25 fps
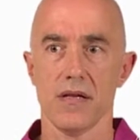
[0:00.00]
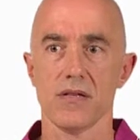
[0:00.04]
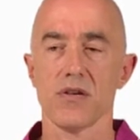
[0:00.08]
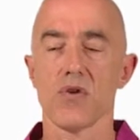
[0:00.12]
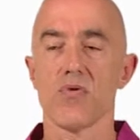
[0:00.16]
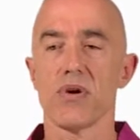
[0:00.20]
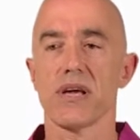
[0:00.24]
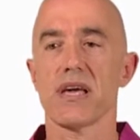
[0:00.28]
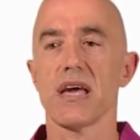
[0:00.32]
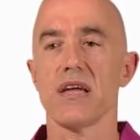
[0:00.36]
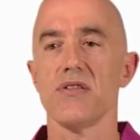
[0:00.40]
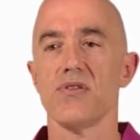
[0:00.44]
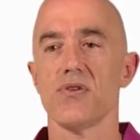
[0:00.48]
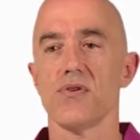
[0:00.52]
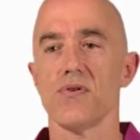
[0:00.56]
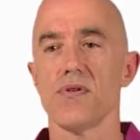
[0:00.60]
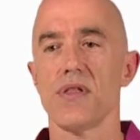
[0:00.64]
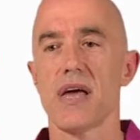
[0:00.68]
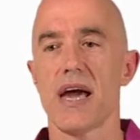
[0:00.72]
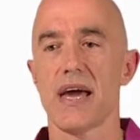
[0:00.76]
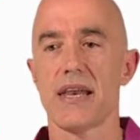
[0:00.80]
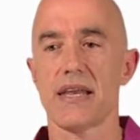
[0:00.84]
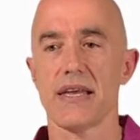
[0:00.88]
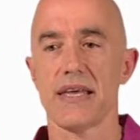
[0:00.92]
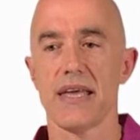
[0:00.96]
So we can do
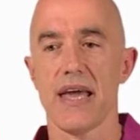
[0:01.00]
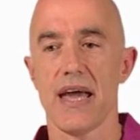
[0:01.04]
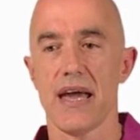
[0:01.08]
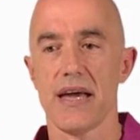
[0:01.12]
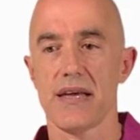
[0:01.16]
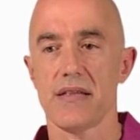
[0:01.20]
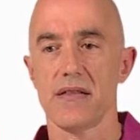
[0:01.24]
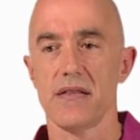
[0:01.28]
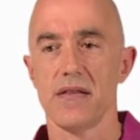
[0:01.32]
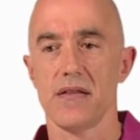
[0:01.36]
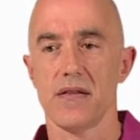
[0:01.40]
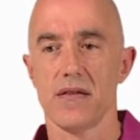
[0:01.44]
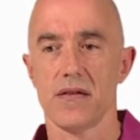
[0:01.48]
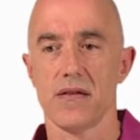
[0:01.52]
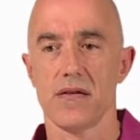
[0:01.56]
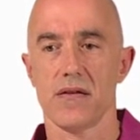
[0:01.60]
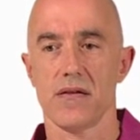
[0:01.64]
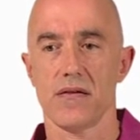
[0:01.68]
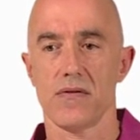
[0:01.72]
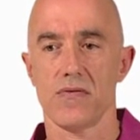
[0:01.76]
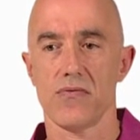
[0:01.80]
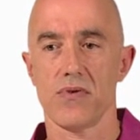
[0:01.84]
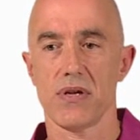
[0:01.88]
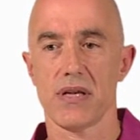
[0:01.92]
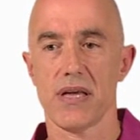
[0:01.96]
that again.
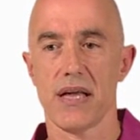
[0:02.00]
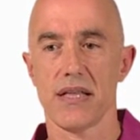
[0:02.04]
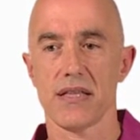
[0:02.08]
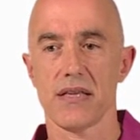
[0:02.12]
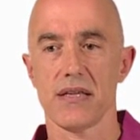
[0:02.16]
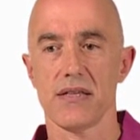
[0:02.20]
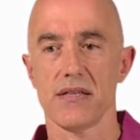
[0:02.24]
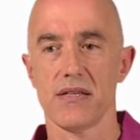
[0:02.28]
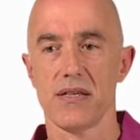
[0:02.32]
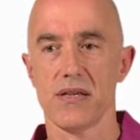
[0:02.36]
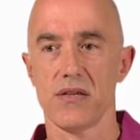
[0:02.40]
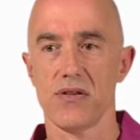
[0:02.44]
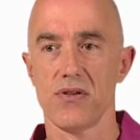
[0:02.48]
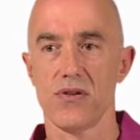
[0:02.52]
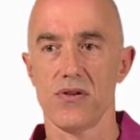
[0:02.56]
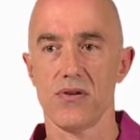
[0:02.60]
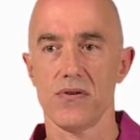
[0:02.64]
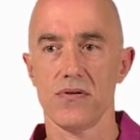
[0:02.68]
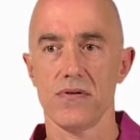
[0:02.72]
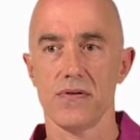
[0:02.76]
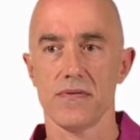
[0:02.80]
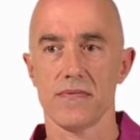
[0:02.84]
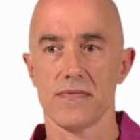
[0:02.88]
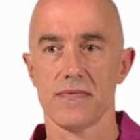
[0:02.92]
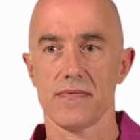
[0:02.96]
We can
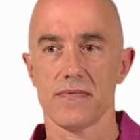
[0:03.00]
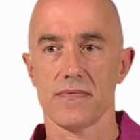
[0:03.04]
continue.